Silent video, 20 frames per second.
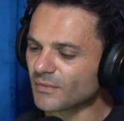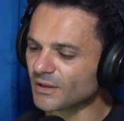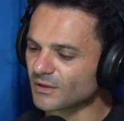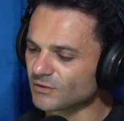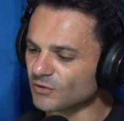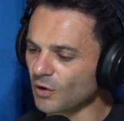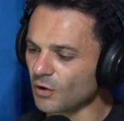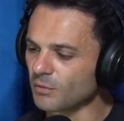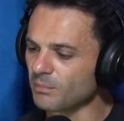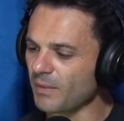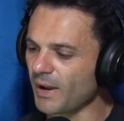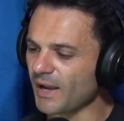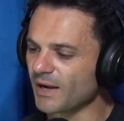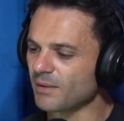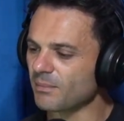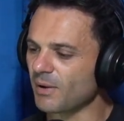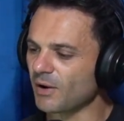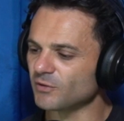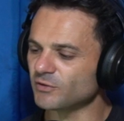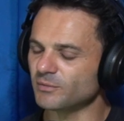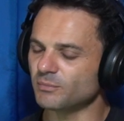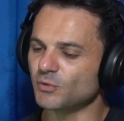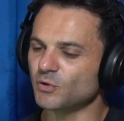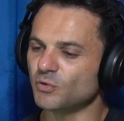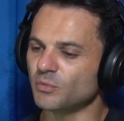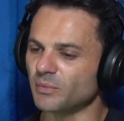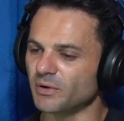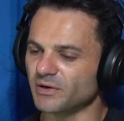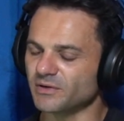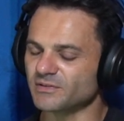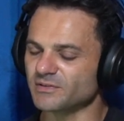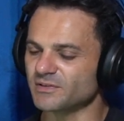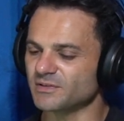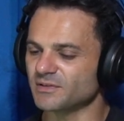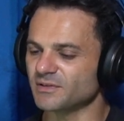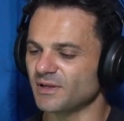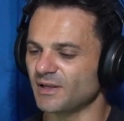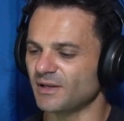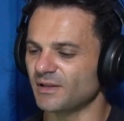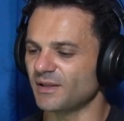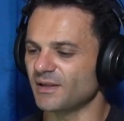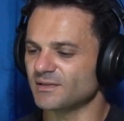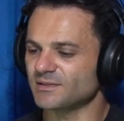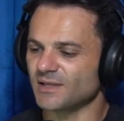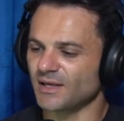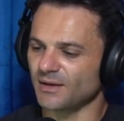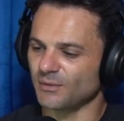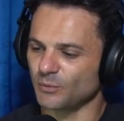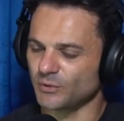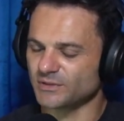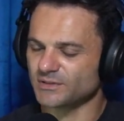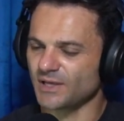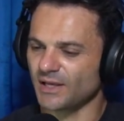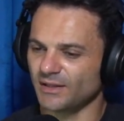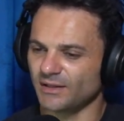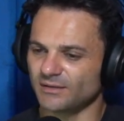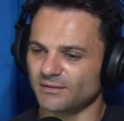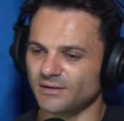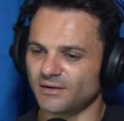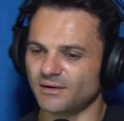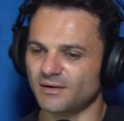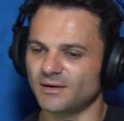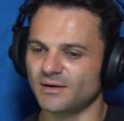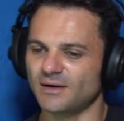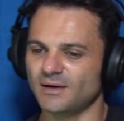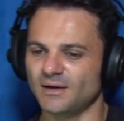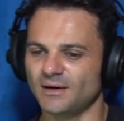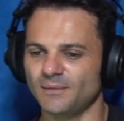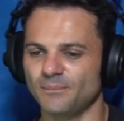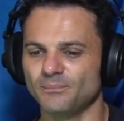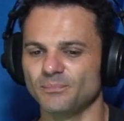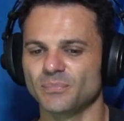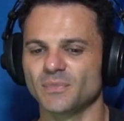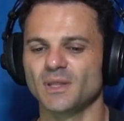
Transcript: talk bad about the boomers, and we say that they're